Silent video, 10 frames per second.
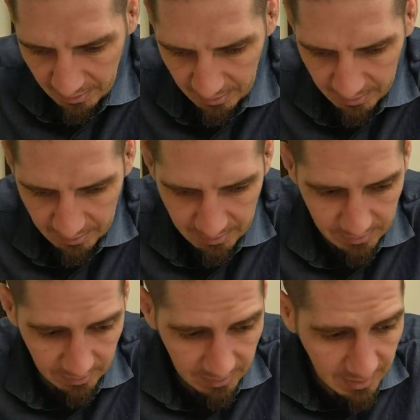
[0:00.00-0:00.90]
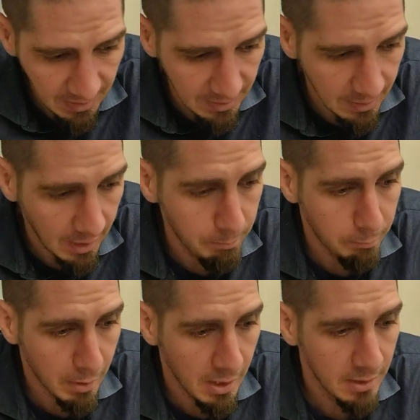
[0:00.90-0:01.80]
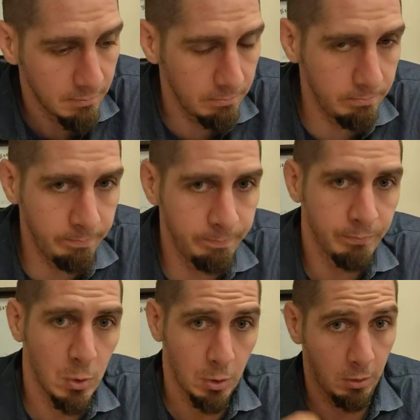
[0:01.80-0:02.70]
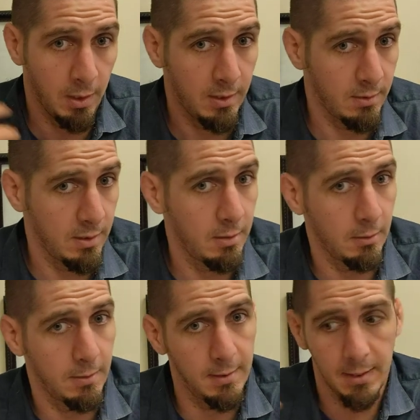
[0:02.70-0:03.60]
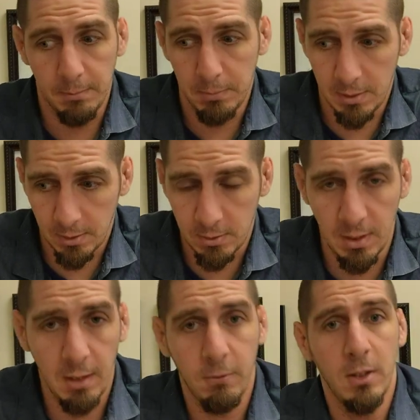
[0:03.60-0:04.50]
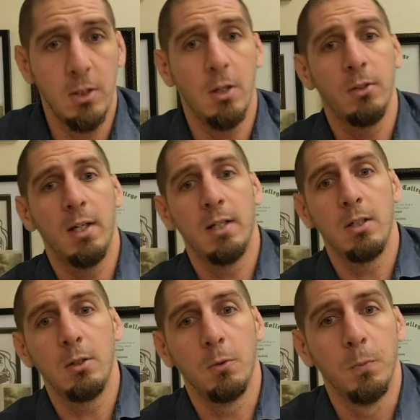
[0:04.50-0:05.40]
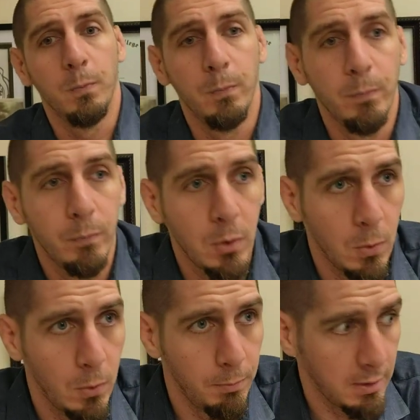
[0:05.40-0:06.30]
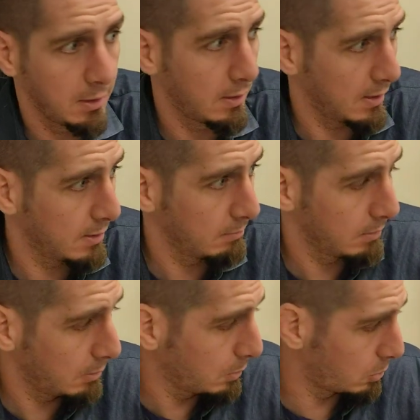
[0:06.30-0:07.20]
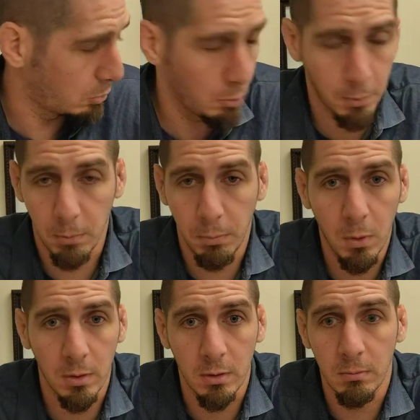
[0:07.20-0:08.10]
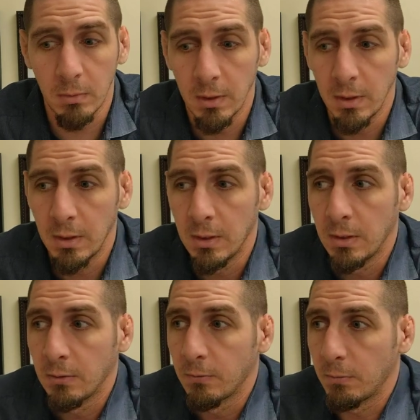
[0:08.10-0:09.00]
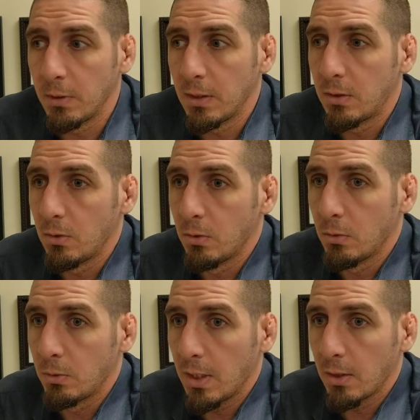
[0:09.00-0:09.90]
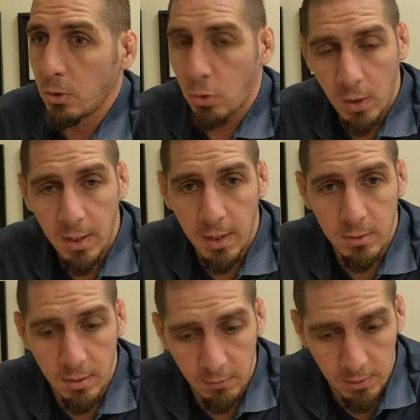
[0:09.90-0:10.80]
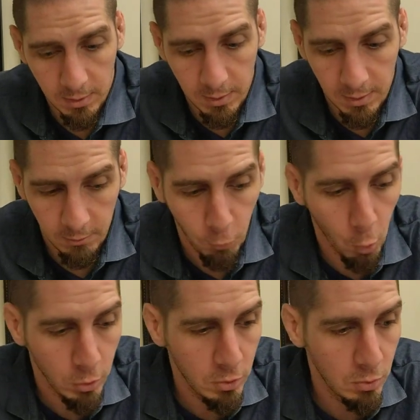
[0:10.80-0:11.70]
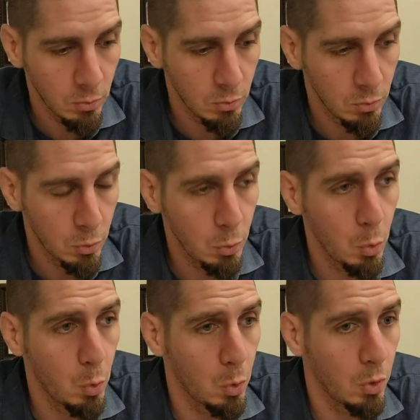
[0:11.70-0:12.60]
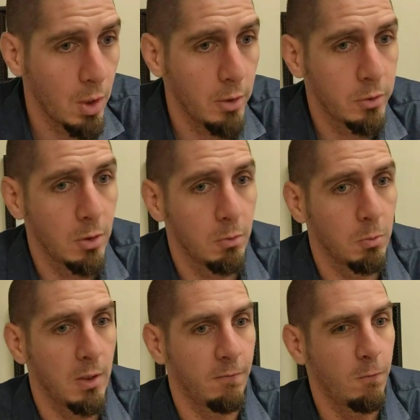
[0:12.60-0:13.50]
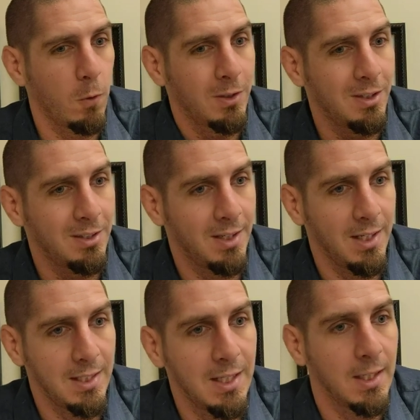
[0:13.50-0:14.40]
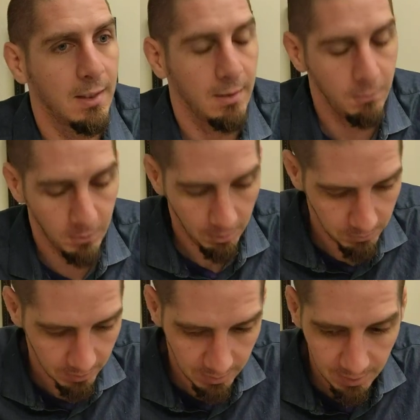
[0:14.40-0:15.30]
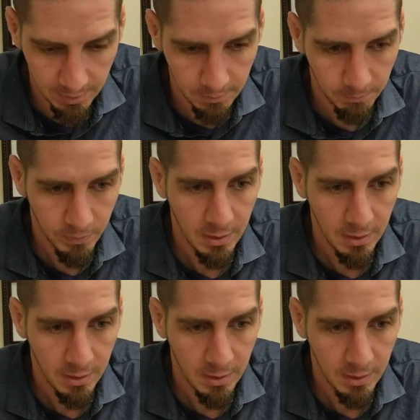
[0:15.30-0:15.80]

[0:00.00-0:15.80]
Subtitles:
And as a kid, I bought hook, line, and sinker into that because every adult I knew told me that it was super important for me to get straight A's and everything. And of course, school also reinforced this idea when I was a kid